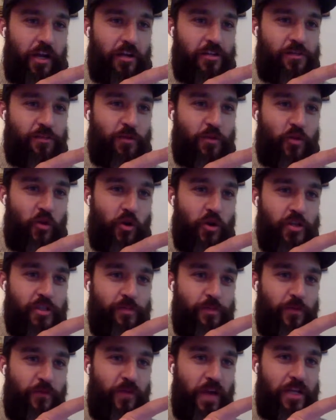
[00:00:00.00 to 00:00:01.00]
Entrepreneurs
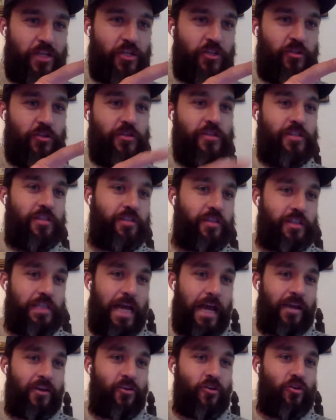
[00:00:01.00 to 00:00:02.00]
and professionals. This is
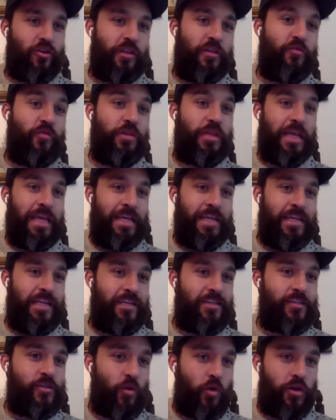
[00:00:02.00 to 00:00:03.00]
Zach Hurley with
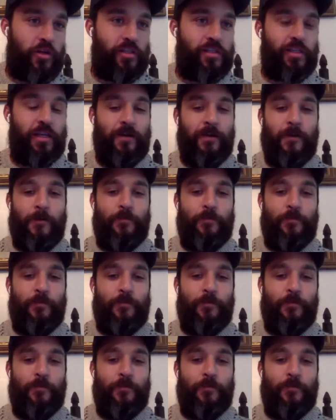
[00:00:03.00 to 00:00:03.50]
Indie Source.